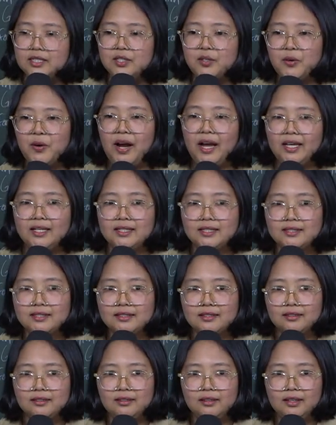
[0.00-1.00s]

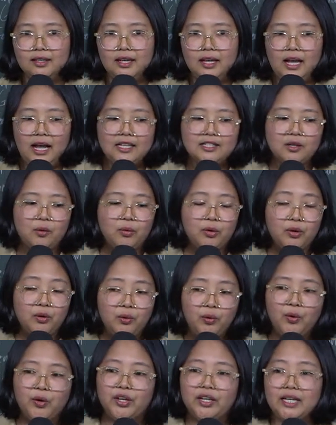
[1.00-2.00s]
Christ as our
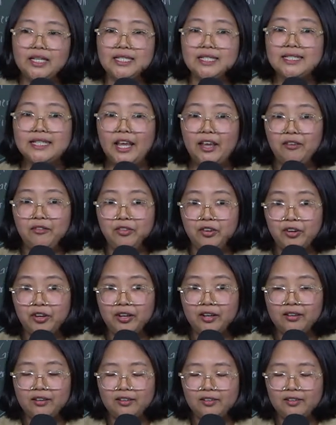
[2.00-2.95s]
Lord and Savior,